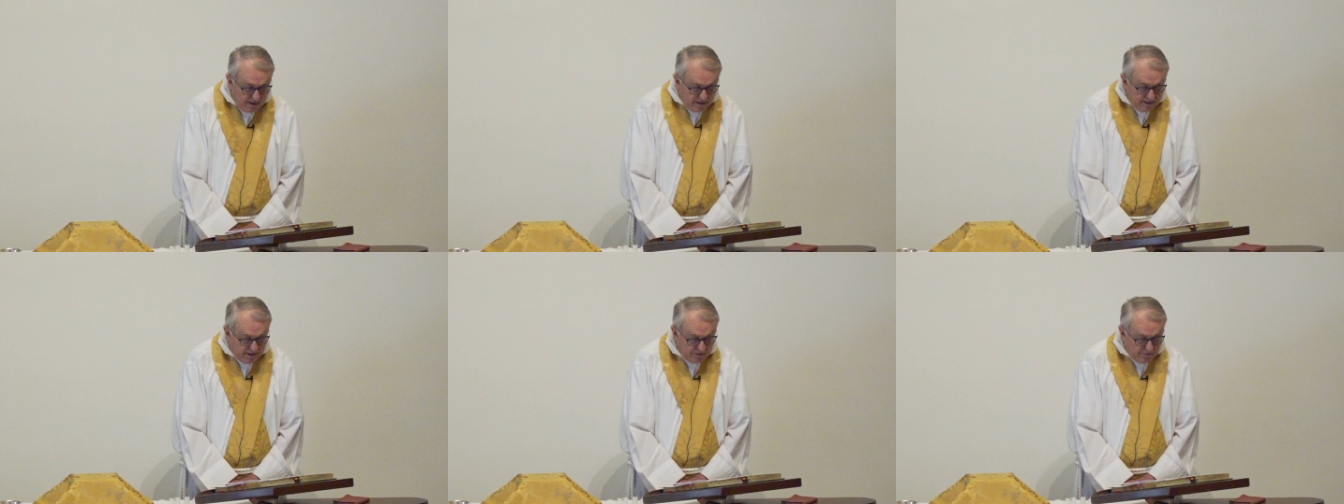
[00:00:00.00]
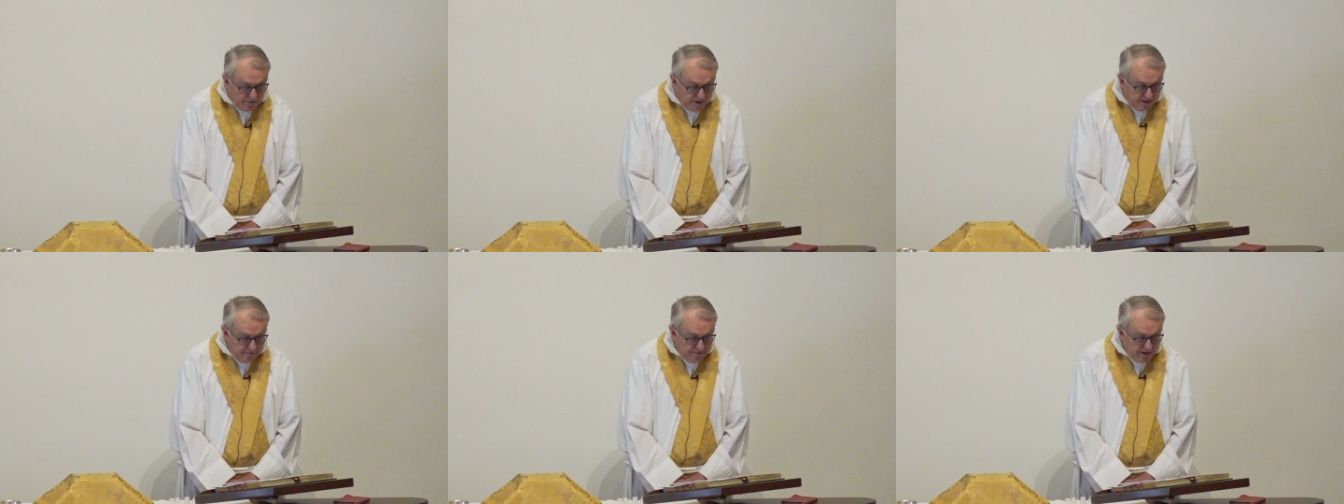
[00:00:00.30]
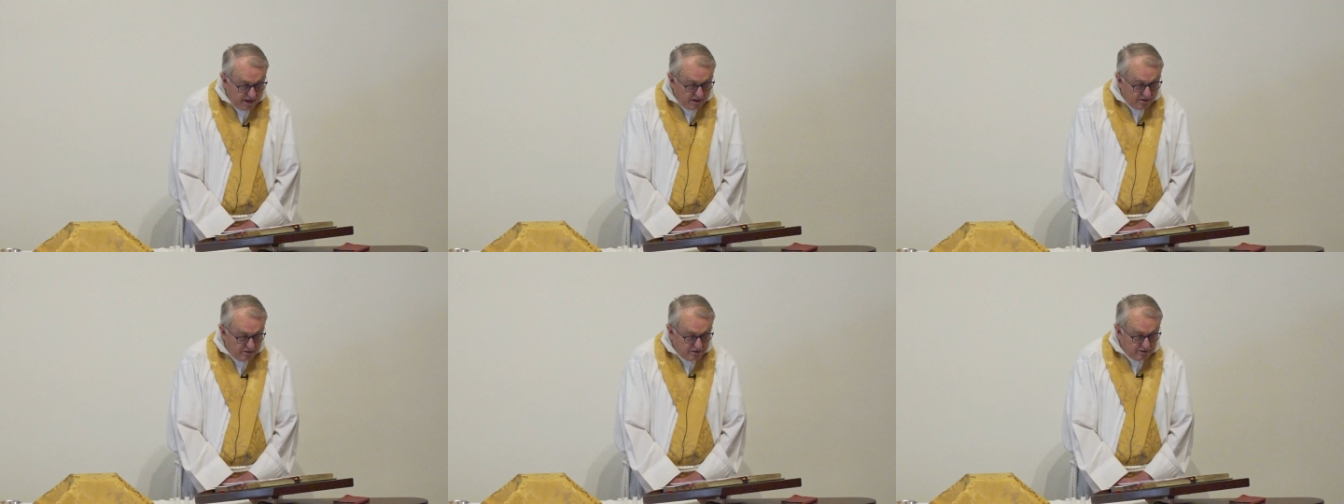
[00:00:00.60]
that we
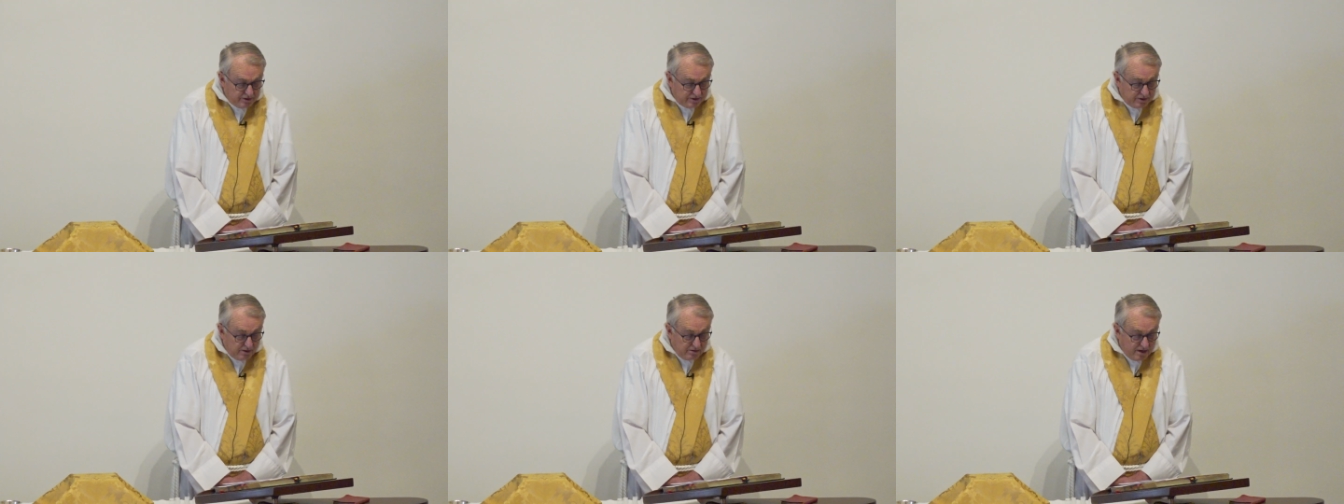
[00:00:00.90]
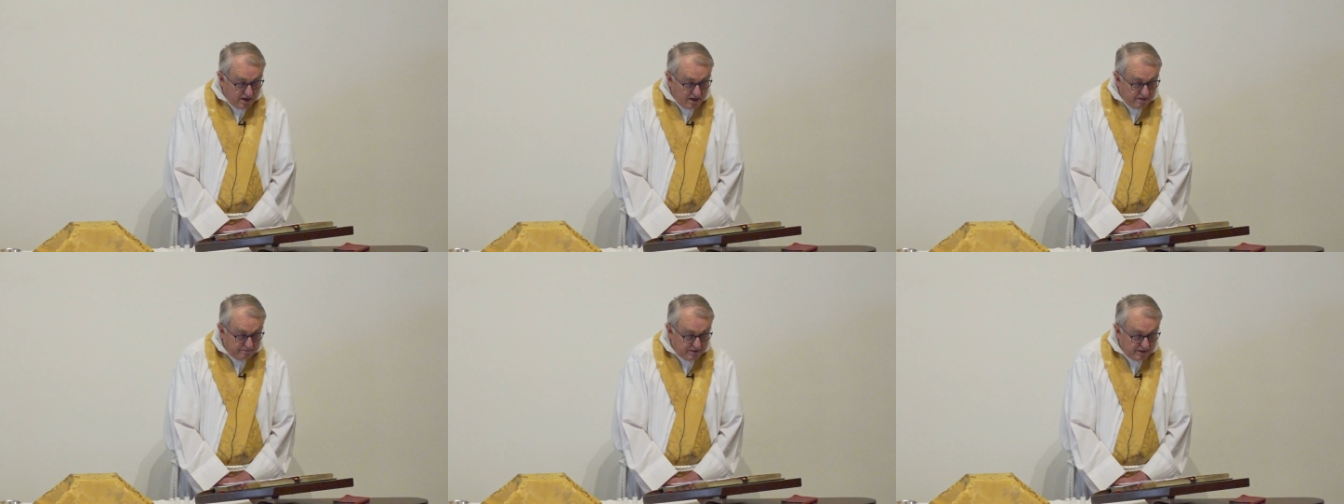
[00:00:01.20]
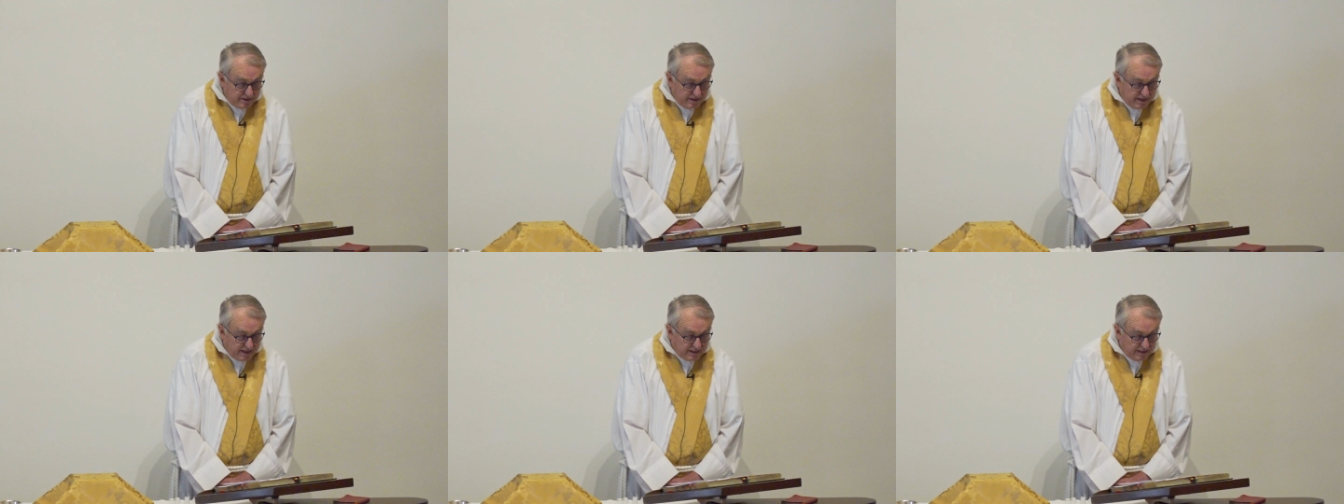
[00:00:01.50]
may also come
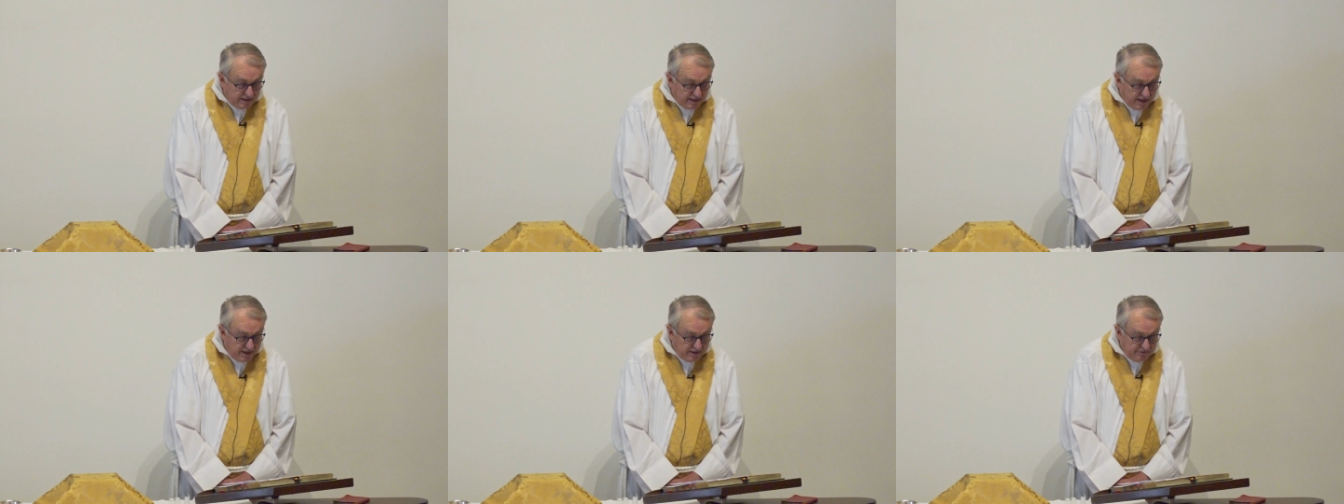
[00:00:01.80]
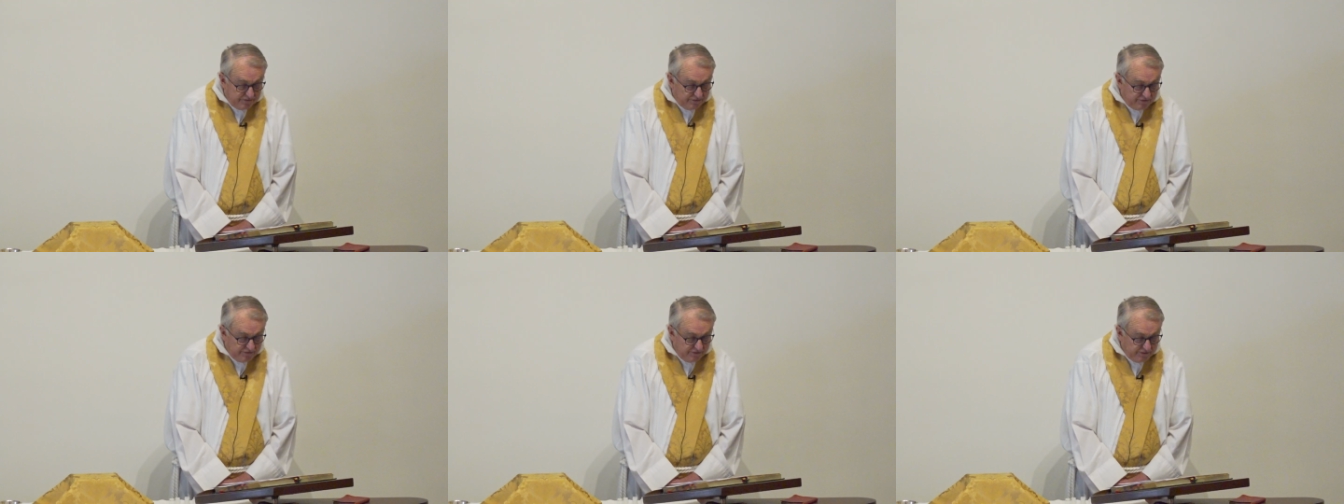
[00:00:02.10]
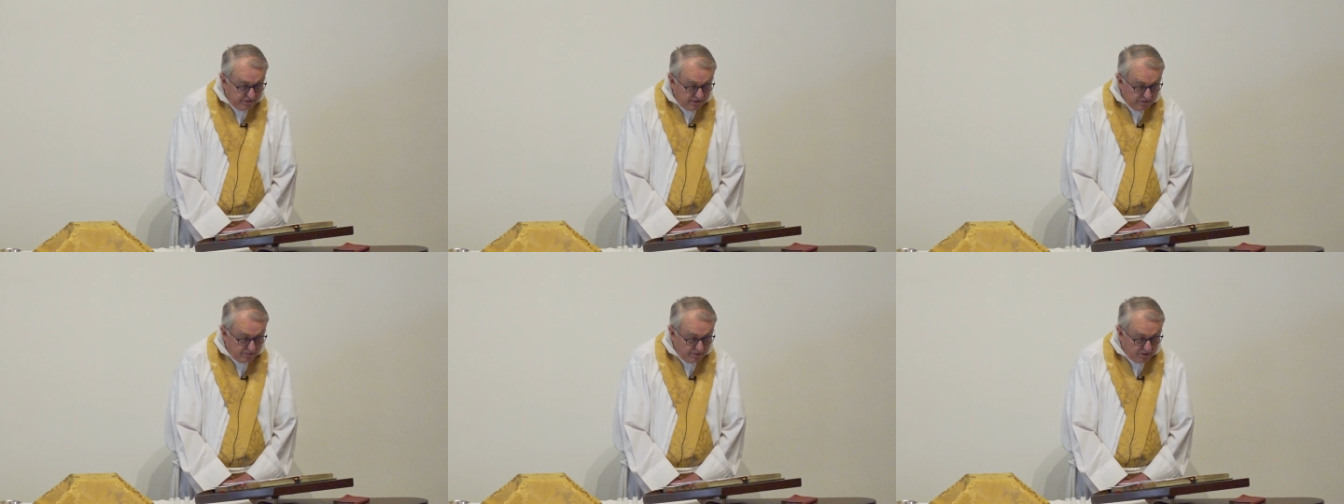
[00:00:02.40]
to that life
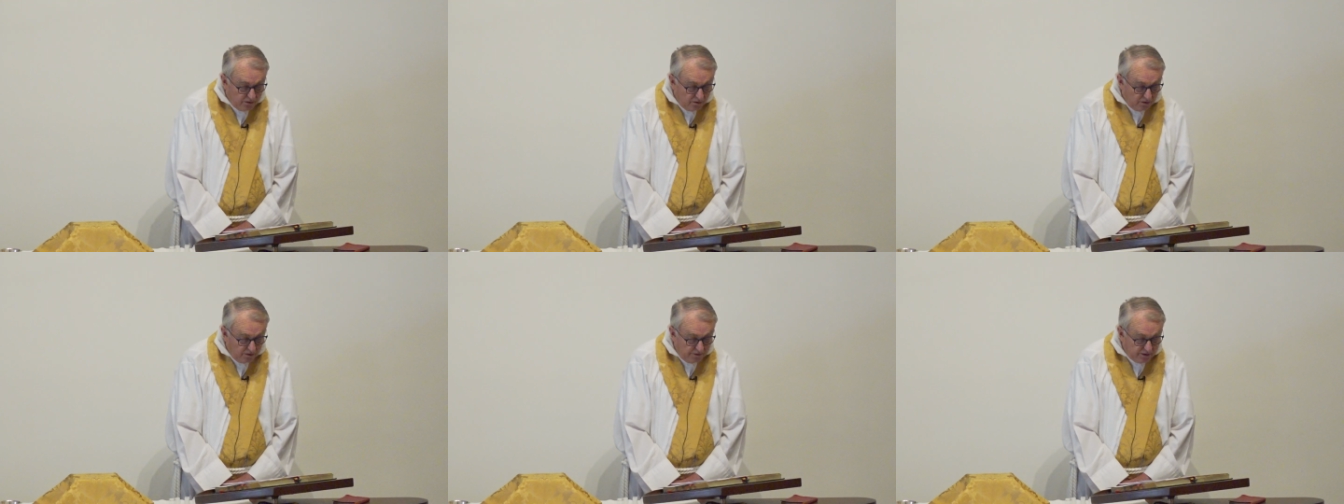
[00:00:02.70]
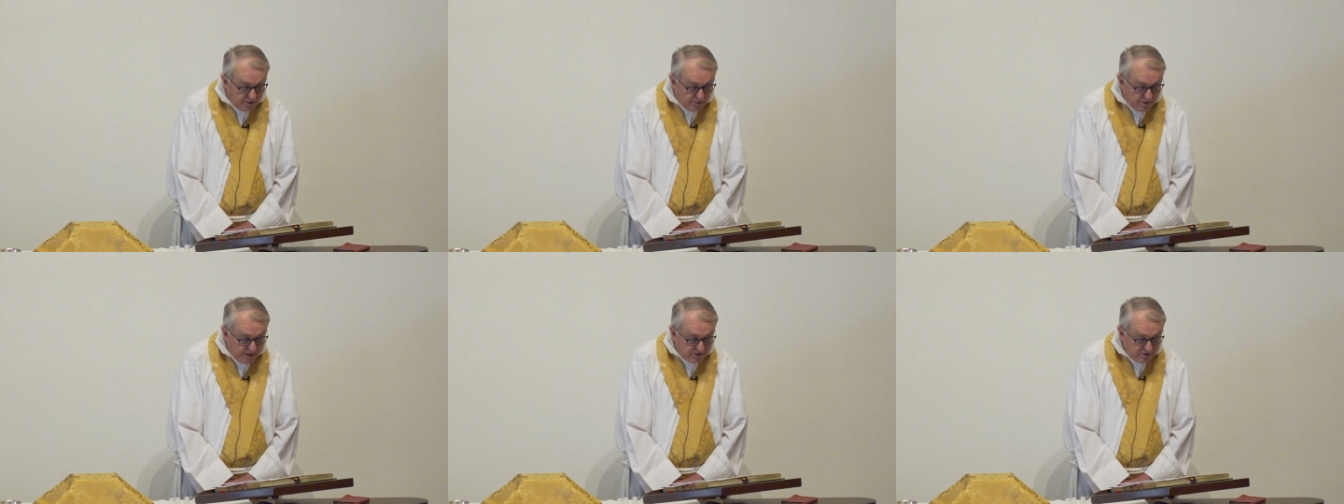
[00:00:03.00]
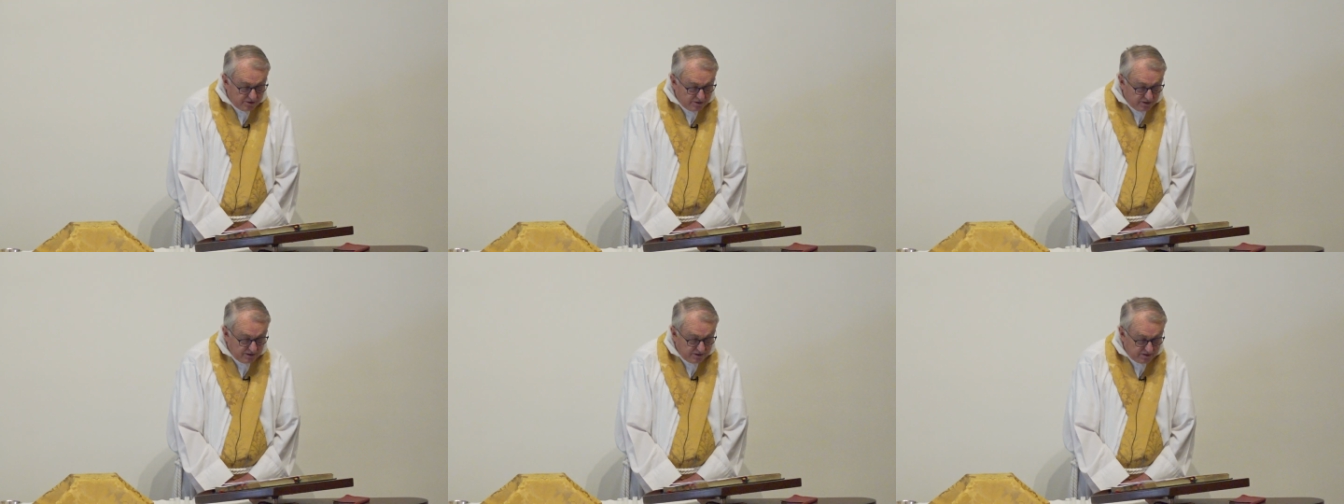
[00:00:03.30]
when all the
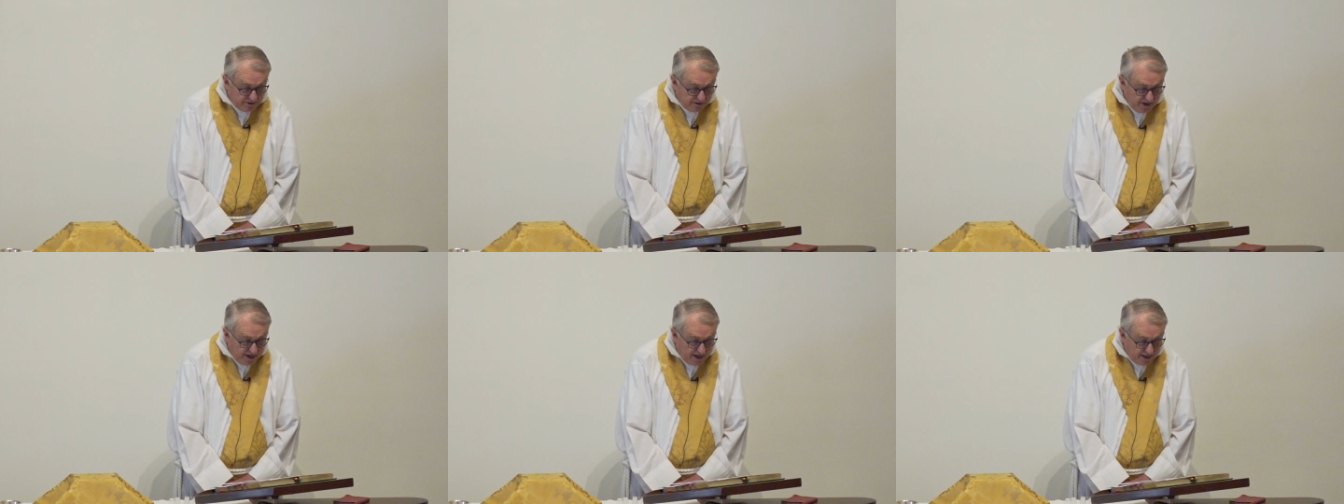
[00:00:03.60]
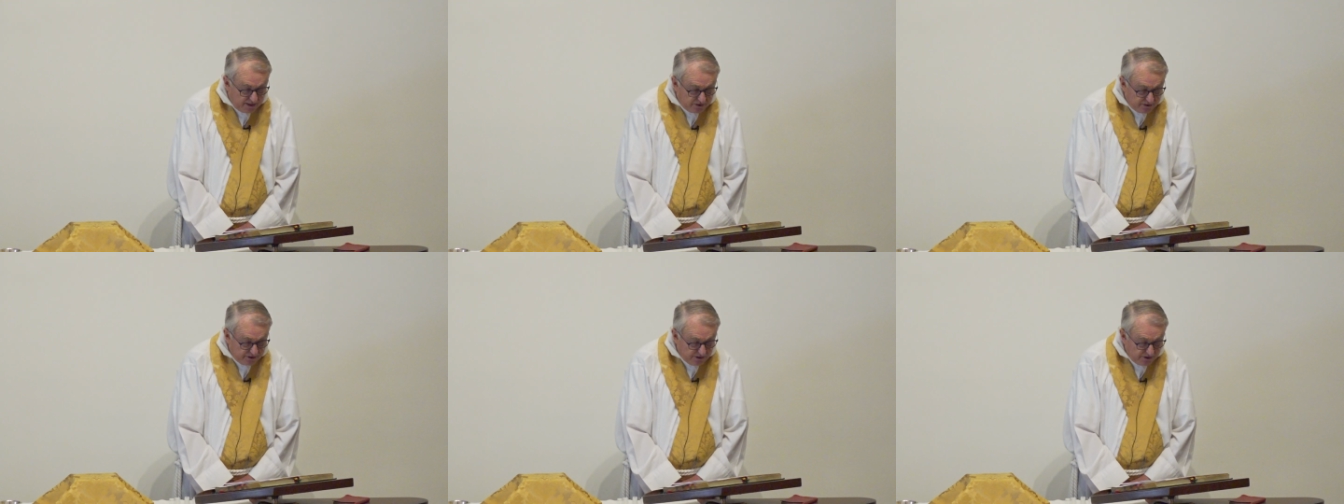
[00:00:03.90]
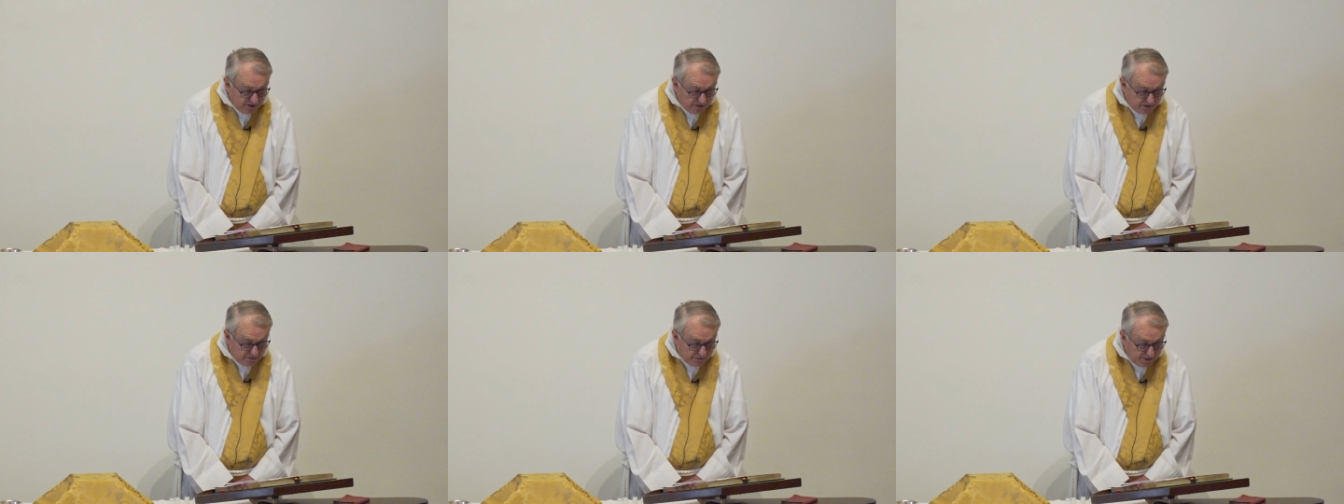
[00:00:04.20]
questions are
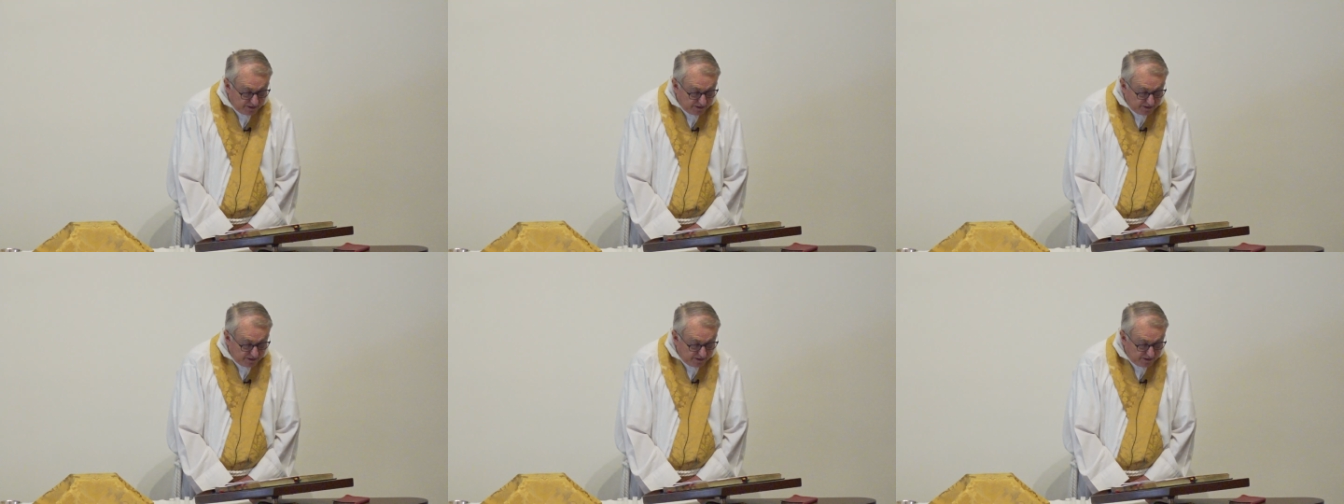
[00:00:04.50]
answered,